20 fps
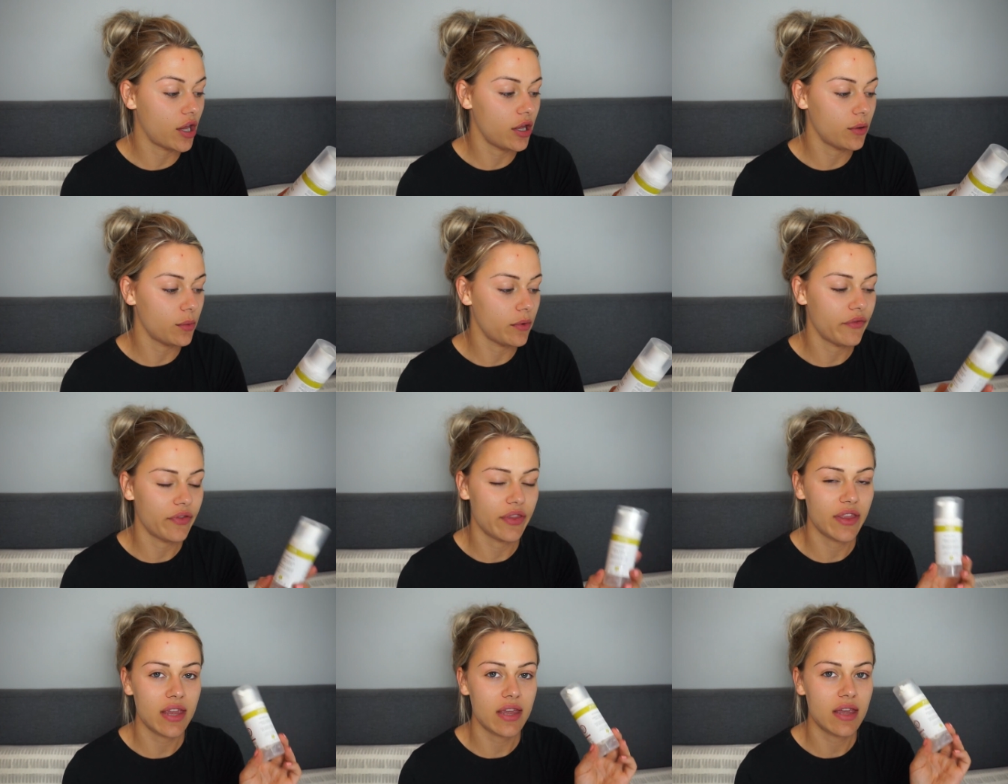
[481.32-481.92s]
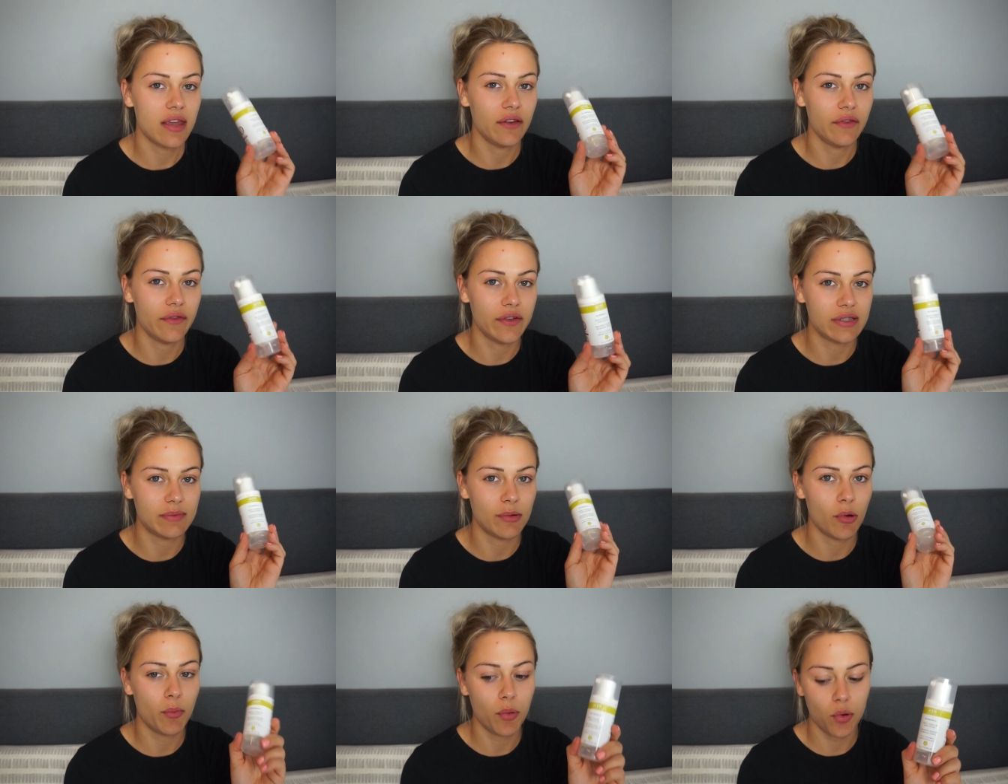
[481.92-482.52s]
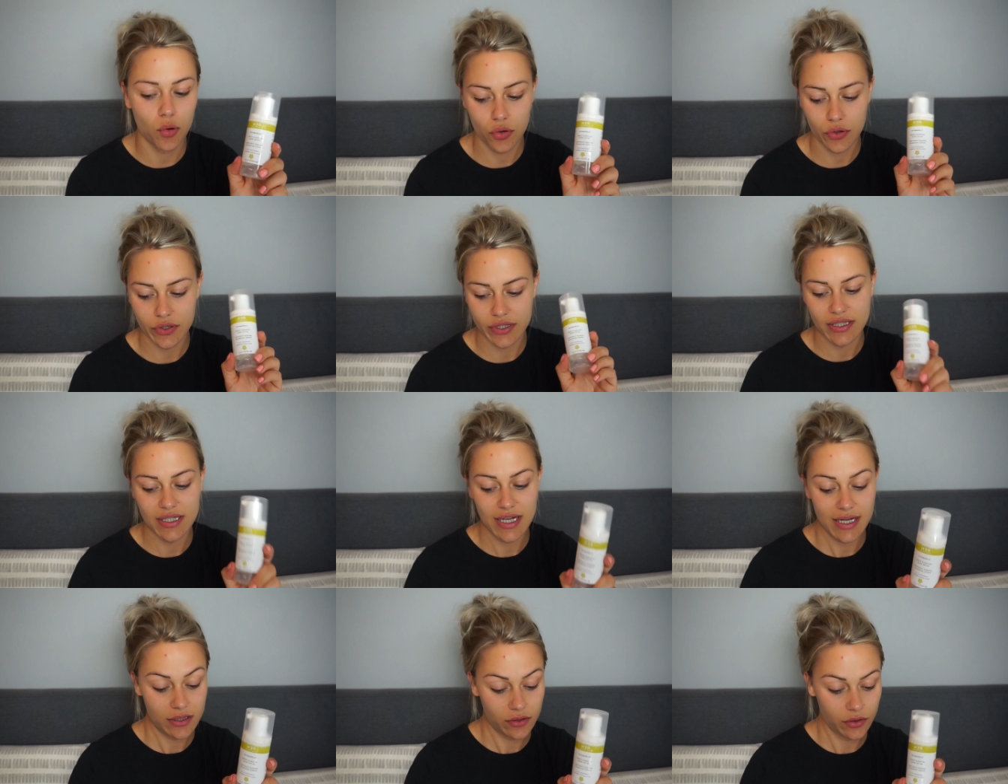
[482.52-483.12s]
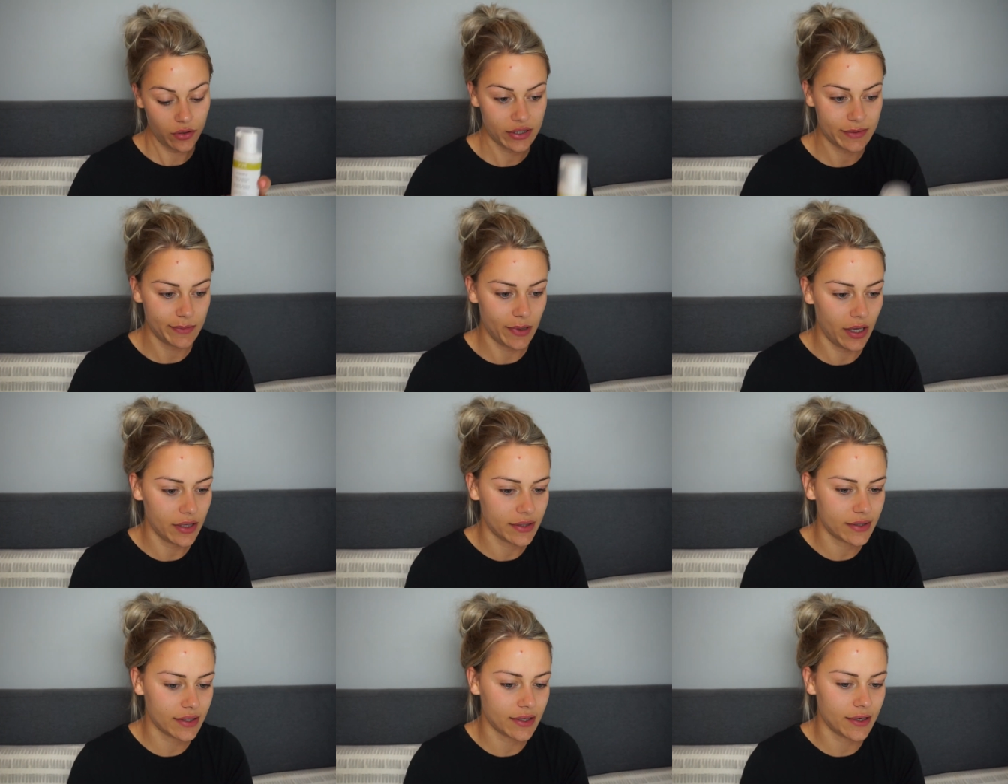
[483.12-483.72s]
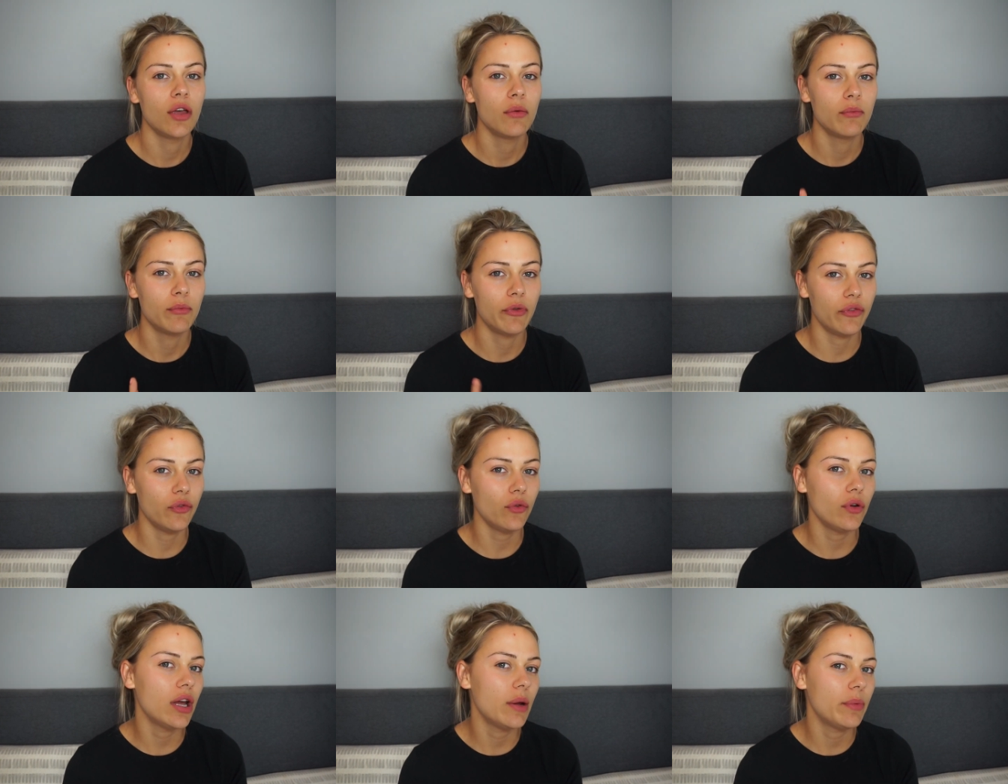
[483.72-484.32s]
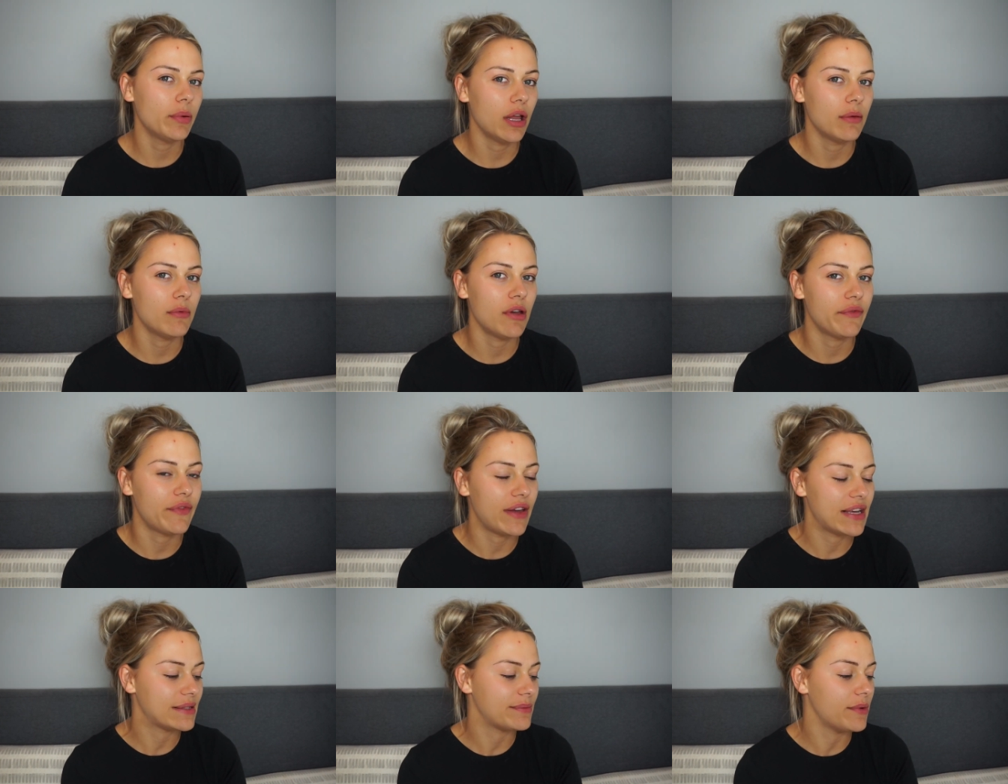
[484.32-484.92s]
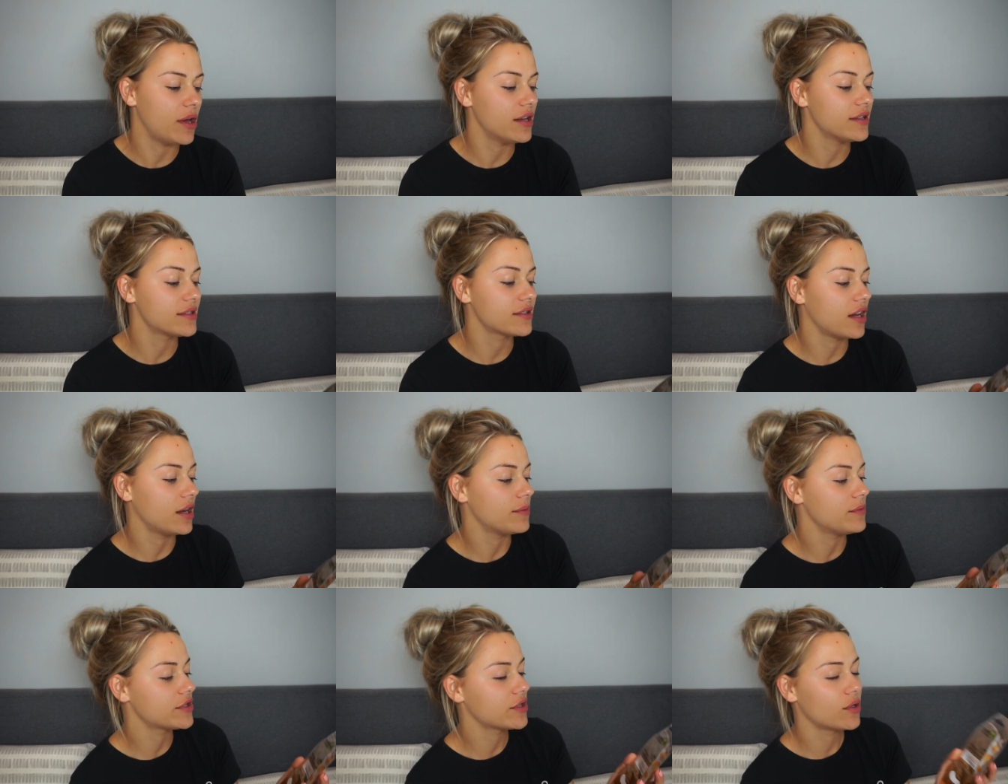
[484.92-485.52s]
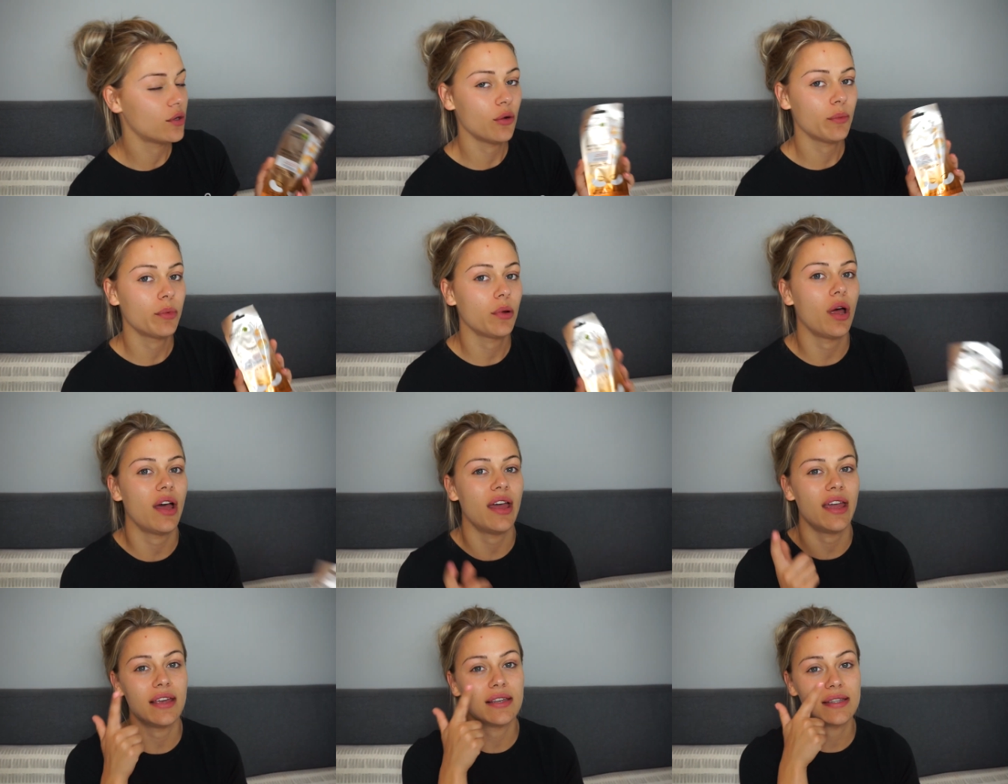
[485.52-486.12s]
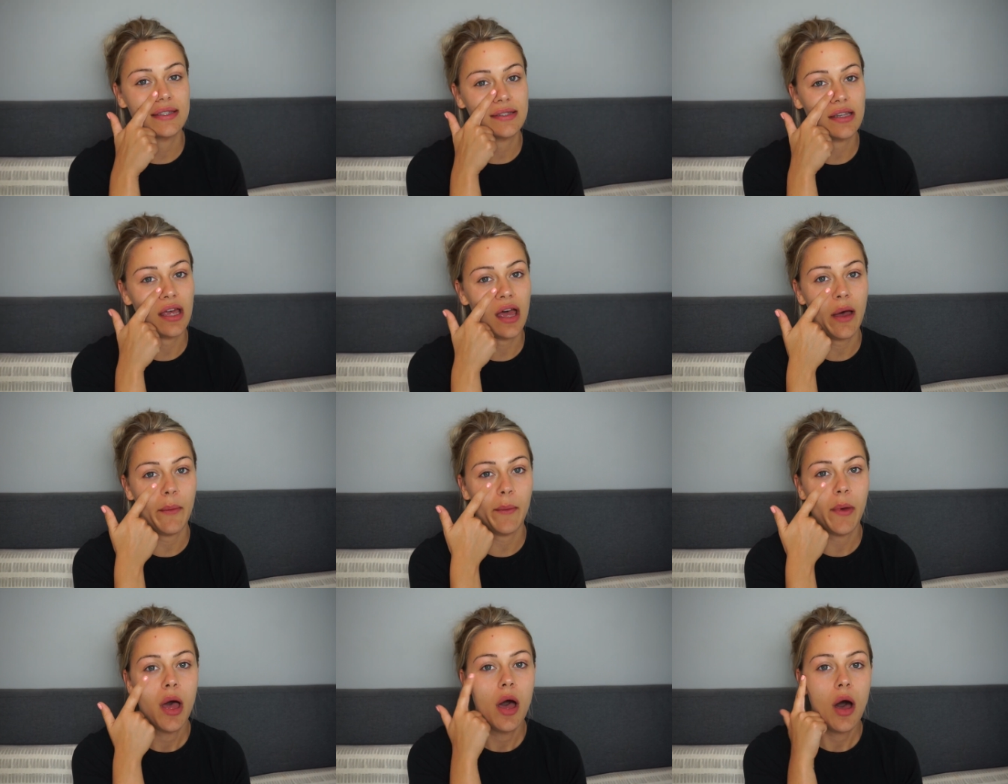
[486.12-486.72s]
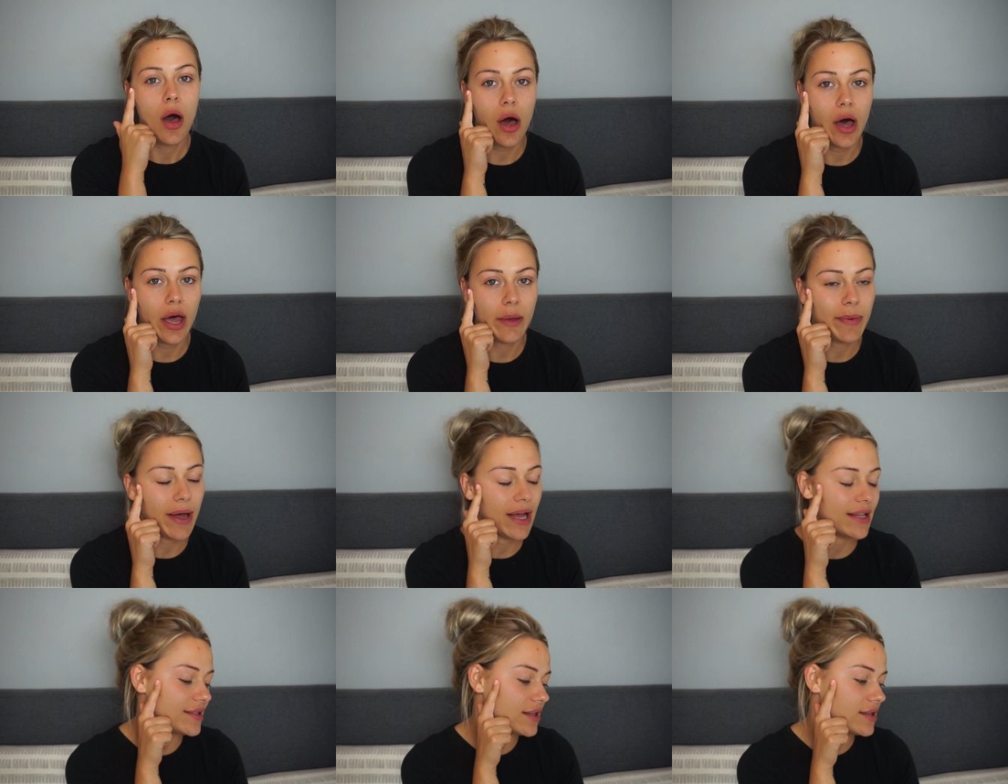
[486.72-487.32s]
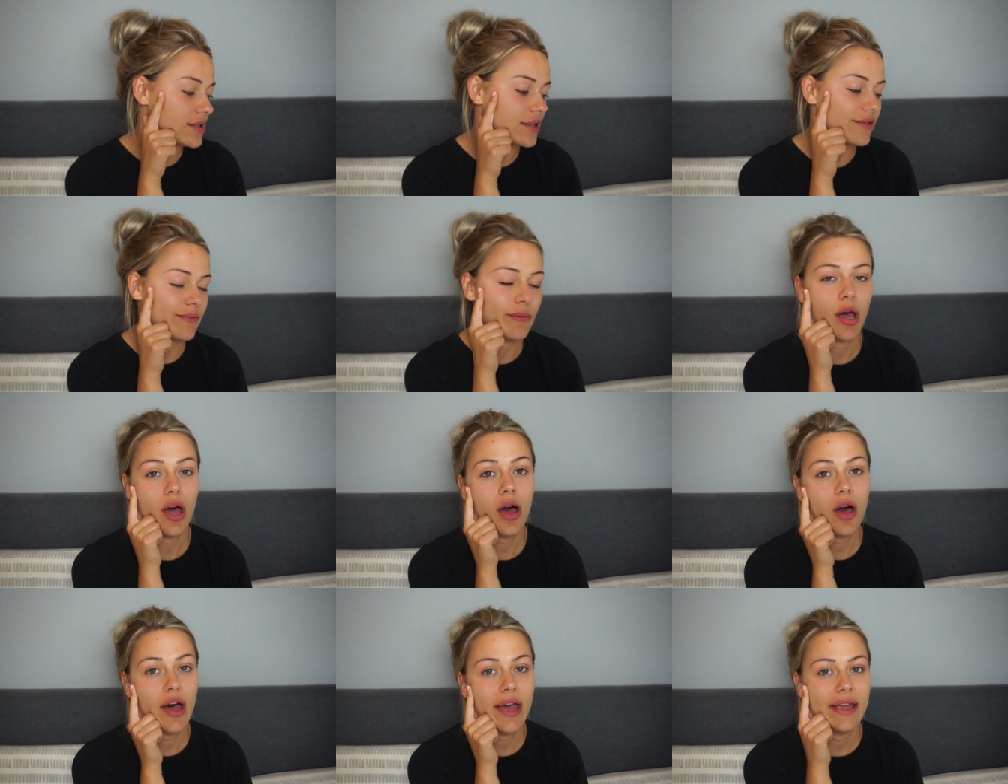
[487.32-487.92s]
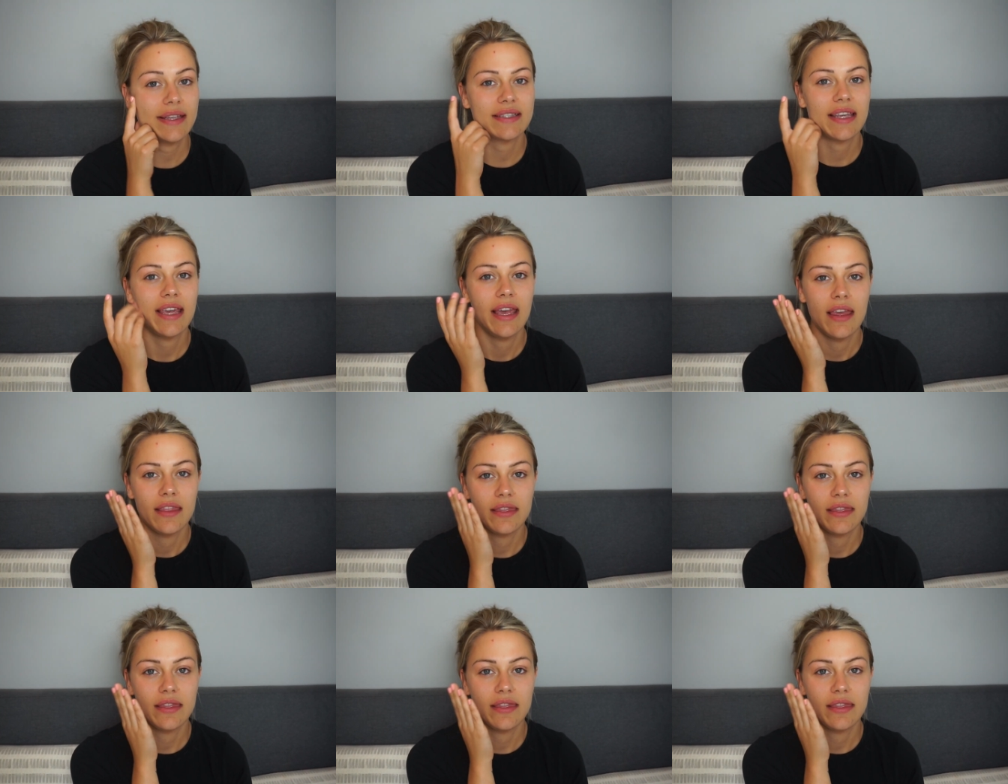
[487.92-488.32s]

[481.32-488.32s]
go with the Invisible Pores Detox Mask. Before I apply my face mask, I'm just going to apply some eye pads underneath my eyes.